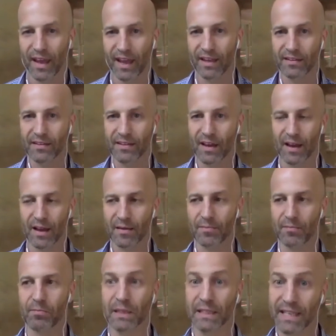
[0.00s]
And I
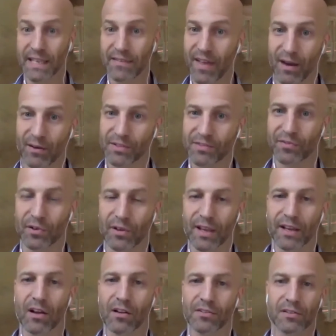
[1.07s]
believe that was for
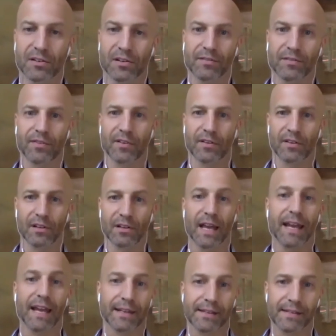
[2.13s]
like ulcerative
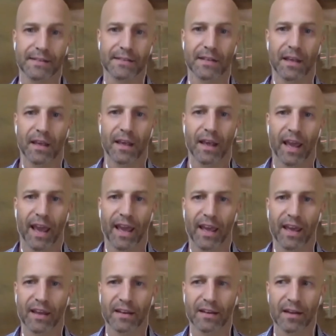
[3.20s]
colitis.
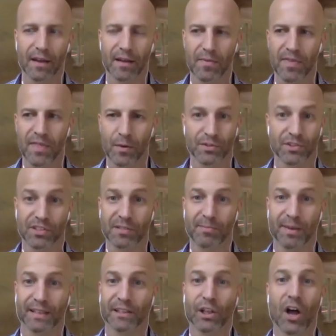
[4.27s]
And I, there was just a
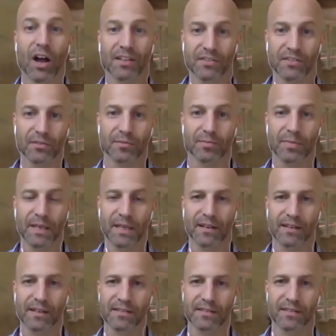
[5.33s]
big lawsuit
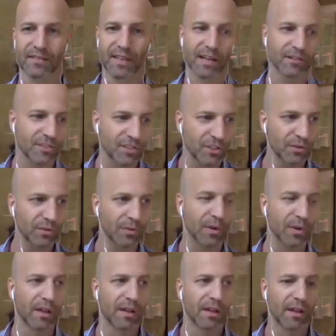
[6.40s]
because there too,
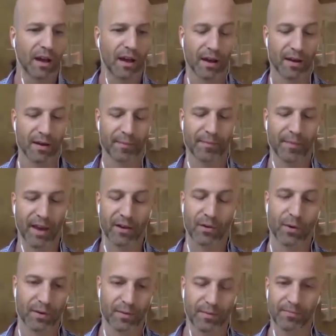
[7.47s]
um, I don't
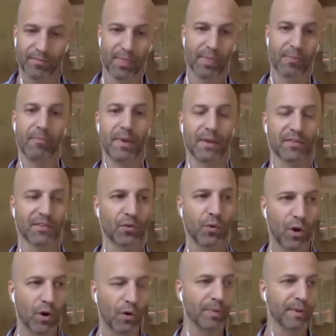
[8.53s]
want to
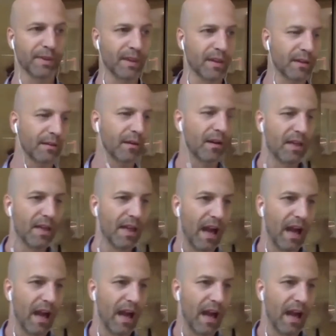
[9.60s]
misquote, but they,